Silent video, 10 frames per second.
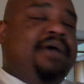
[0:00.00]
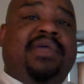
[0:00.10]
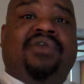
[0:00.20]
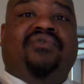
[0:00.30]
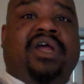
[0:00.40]
I
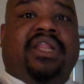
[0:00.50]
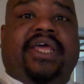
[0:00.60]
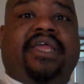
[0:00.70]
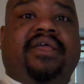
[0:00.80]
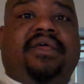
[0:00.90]
mean,
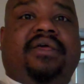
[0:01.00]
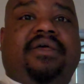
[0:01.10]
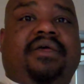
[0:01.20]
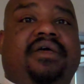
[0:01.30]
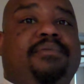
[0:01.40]
really,
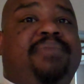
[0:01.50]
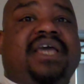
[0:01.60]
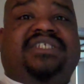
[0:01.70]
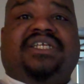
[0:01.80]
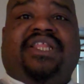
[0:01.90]

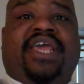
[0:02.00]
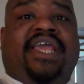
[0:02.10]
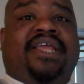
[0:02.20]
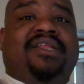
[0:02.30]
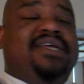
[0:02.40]

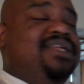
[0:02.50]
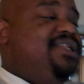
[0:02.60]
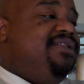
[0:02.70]
basically,